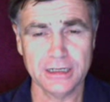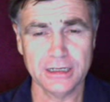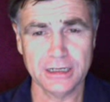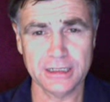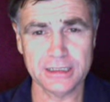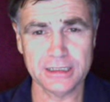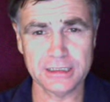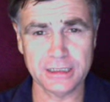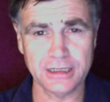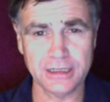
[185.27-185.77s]

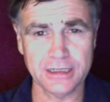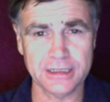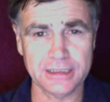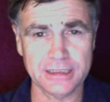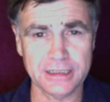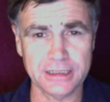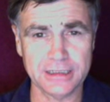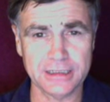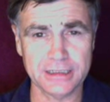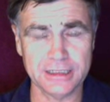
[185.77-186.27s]

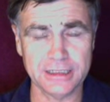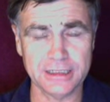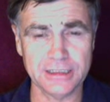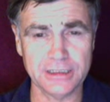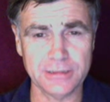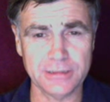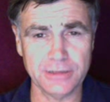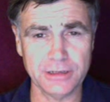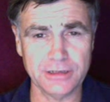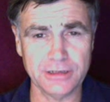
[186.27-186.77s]
I said to
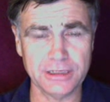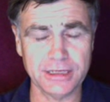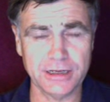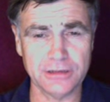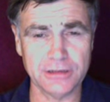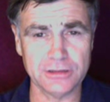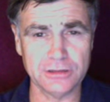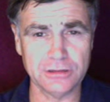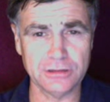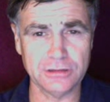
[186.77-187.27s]
the mayor and the
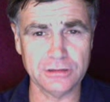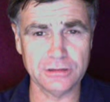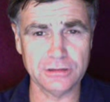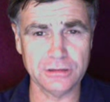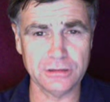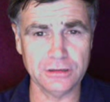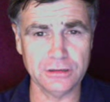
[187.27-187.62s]
council,